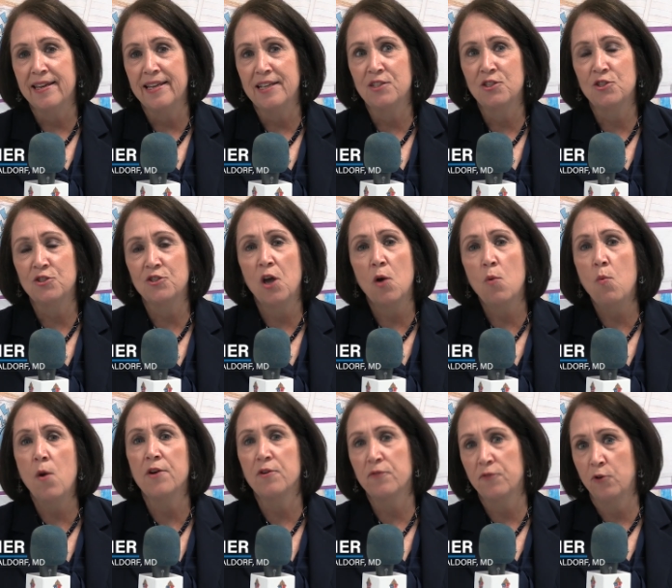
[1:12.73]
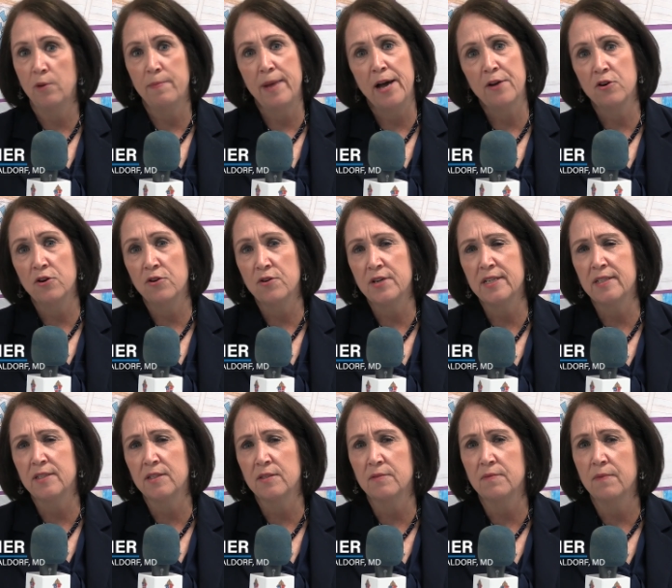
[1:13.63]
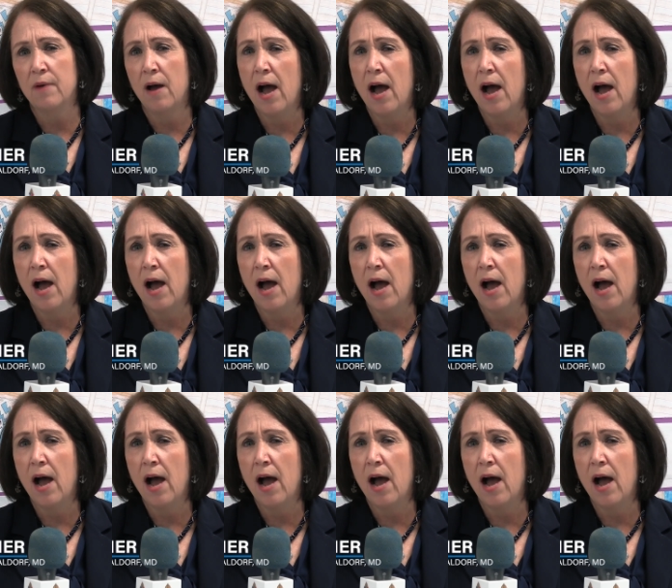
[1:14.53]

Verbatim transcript: is so wonderful about her is